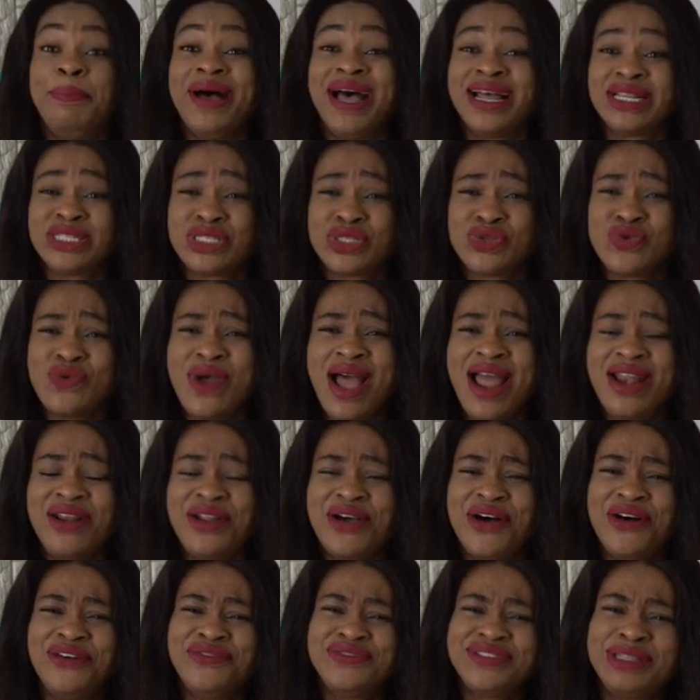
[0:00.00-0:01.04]
part one
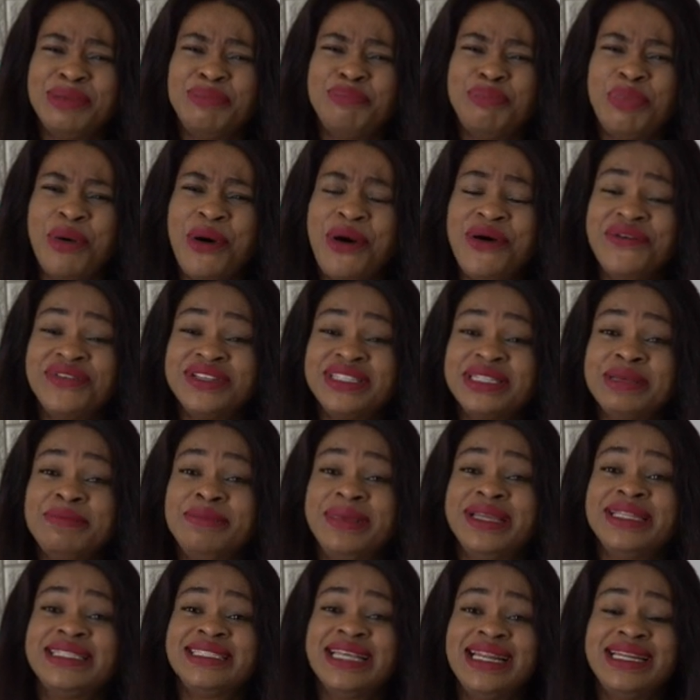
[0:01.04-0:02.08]
of the poverty
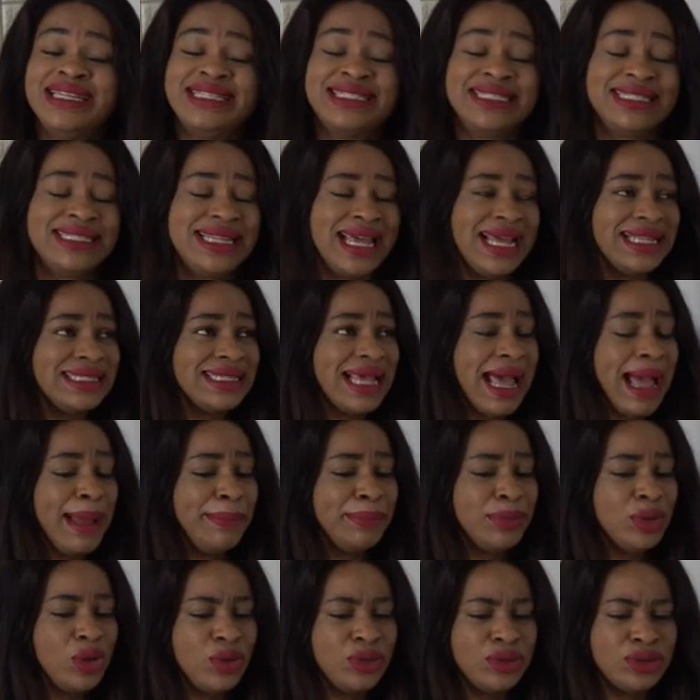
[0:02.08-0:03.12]
mentality that
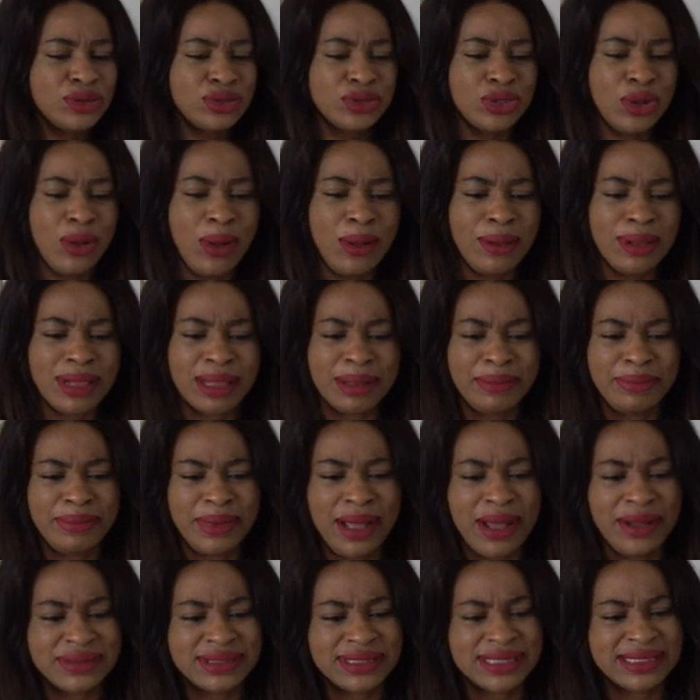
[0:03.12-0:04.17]
I'm going to talk
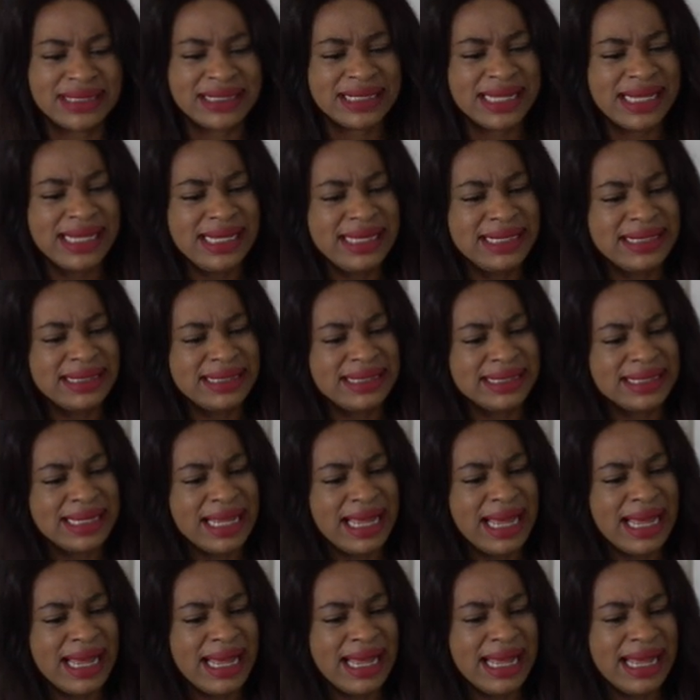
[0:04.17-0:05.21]
about is
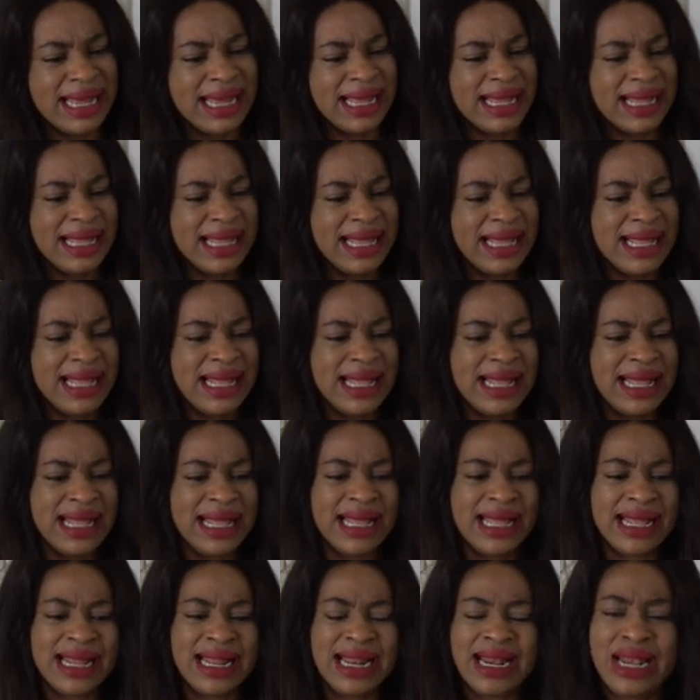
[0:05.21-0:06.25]

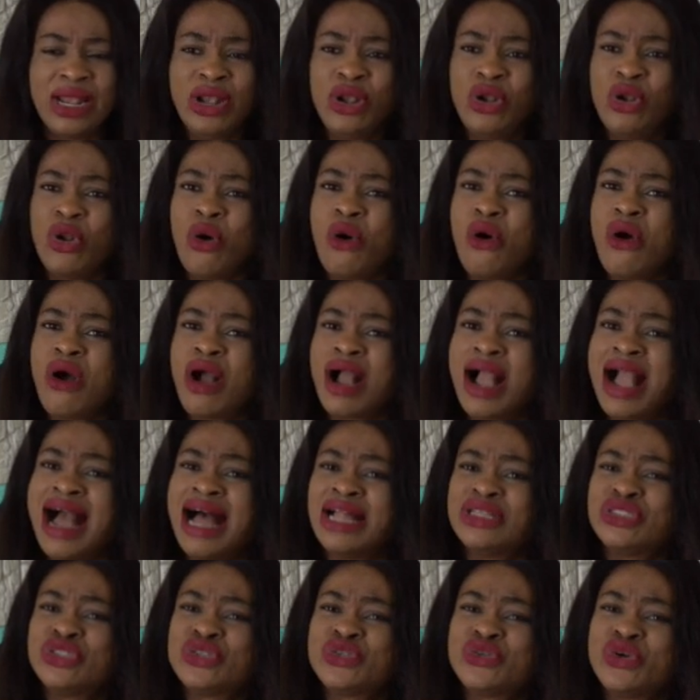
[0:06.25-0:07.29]

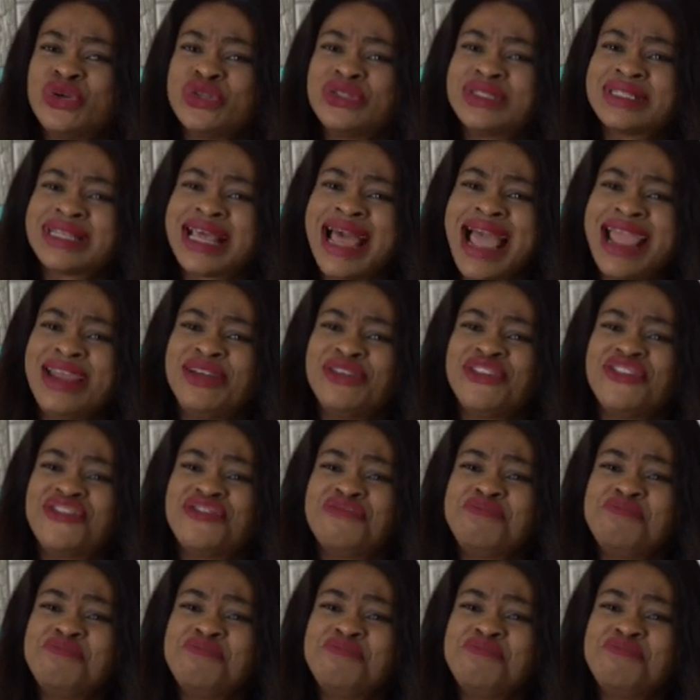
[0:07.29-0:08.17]
longer throat kind of